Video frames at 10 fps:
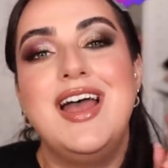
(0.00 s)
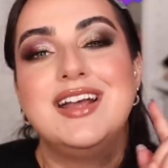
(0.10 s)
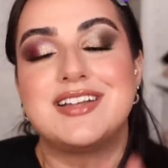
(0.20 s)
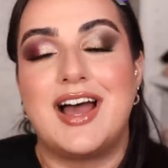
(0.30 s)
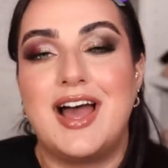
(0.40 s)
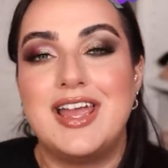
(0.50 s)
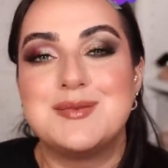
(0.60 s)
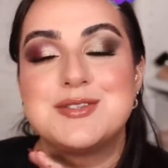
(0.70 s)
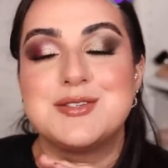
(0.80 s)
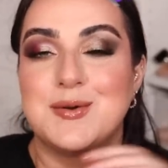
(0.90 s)
And I
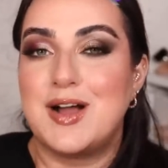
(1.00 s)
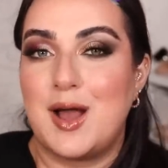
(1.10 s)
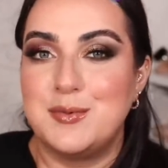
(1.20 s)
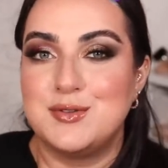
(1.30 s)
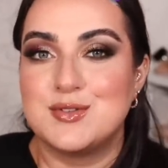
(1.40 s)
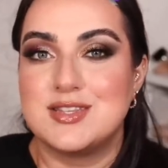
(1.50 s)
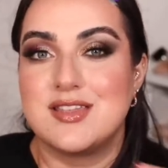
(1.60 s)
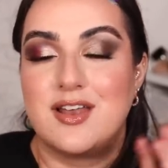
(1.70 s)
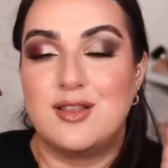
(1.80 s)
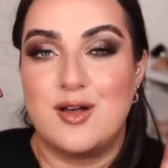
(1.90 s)
am so happy to see
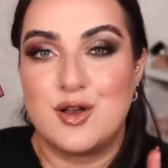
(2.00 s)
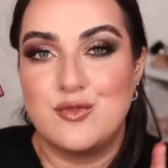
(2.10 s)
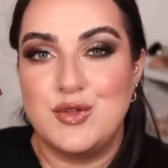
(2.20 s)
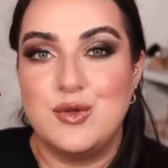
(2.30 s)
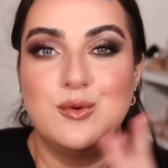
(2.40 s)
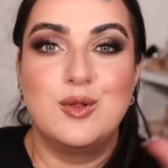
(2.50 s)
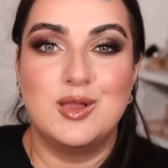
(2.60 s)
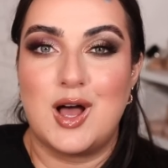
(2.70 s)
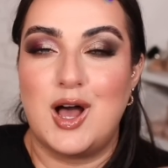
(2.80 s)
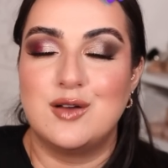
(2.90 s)
that a lot of you
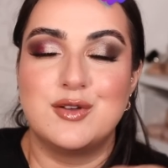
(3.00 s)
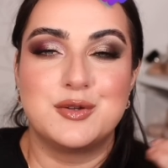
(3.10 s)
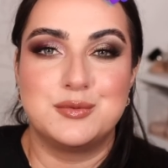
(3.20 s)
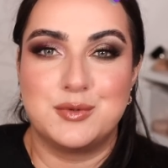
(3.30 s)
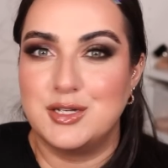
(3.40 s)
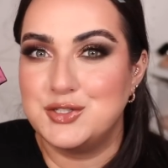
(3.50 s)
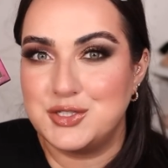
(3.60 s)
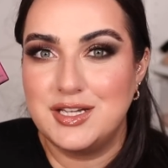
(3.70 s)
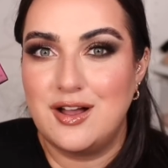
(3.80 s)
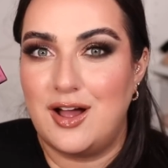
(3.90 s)
love
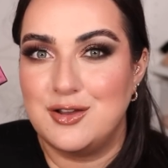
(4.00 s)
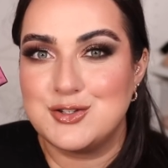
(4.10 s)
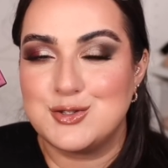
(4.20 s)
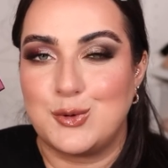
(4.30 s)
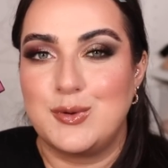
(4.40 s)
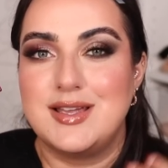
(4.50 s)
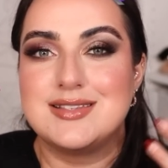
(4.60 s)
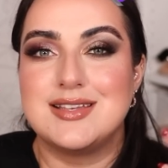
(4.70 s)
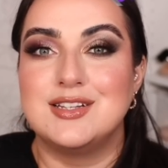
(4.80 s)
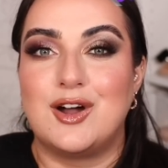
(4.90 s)
grungy color
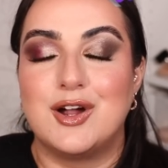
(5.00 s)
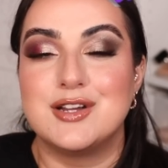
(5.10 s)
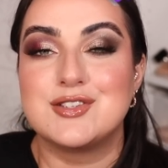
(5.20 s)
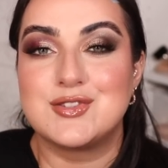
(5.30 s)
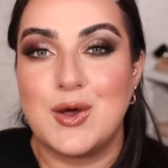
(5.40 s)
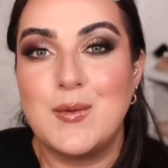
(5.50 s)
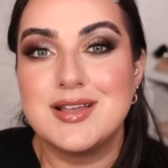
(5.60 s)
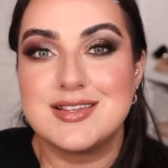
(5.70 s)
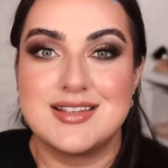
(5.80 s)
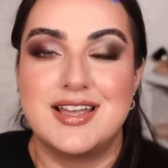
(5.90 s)
stories and are so
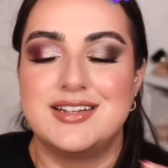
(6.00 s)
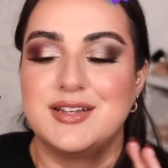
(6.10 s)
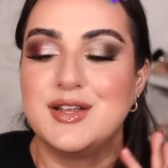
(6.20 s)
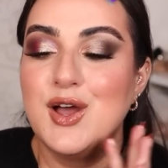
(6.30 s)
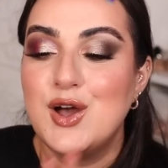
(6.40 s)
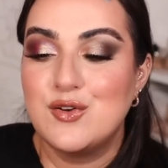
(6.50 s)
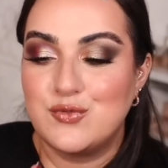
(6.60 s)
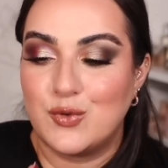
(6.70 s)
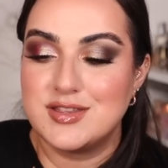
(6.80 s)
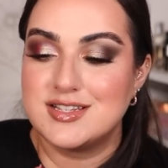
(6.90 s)
excited
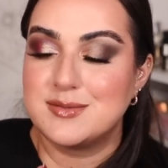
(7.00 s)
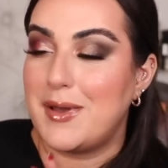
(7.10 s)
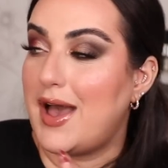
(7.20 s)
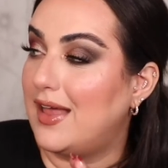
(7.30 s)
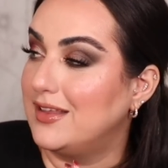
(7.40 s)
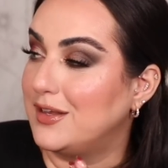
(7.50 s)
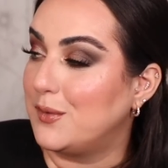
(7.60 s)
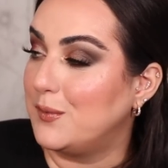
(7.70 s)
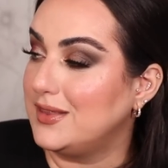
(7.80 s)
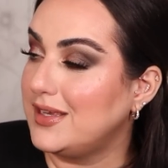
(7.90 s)
for this palette
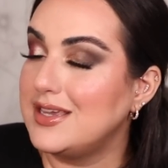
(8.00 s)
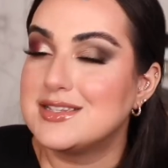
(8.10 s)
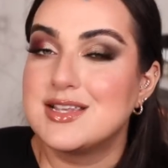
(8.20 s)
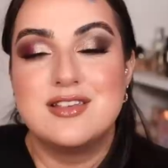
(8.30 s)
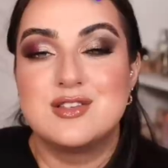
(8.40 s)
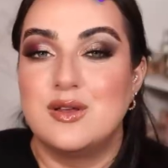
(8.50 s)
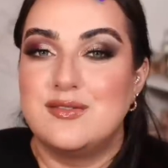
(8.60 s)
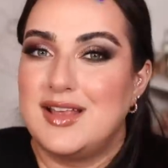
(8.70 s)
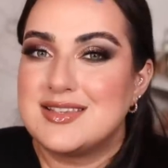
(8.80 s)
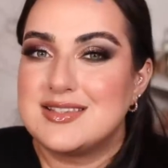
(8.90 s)
release. So
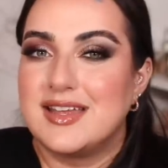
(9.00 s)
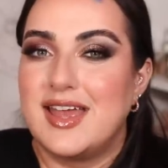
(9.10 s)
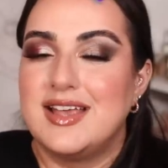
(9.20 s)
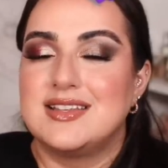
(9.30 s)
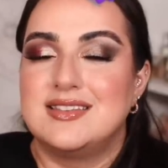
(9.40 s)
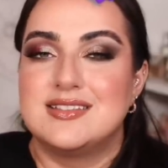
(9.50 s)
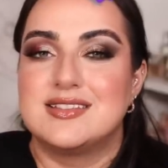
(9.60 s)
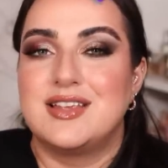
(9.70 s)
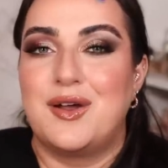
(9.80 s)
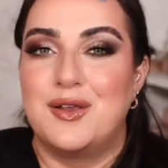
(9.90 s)
if that's the case and this
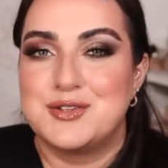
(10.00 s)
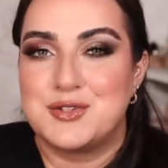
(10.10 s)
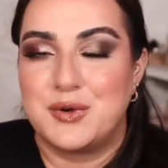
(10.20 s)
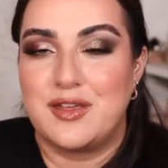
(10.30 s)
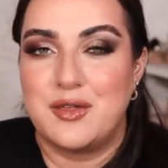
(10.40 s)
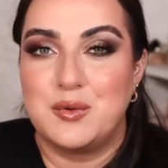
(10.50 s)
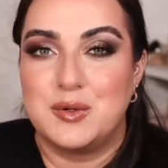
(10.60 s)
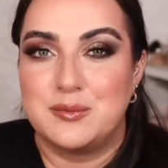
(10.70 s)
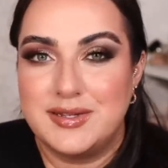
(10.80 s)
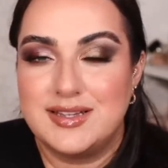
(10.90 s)
is a color story that you
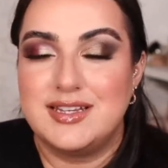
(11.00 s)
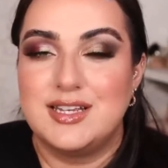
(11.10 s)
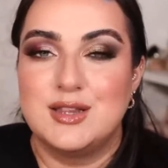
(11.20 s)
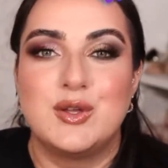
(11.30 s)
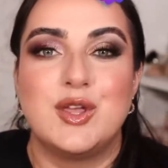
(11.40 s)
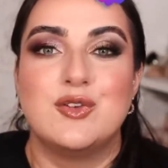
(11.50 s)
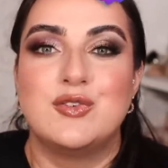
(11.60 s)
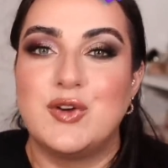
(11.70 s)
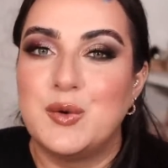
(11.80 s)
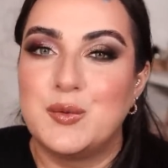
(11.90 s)
were really looking
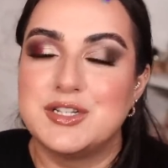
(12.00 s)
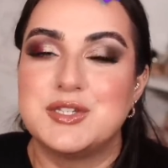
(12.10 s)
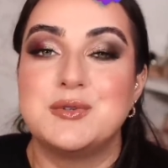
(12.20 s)
forward to,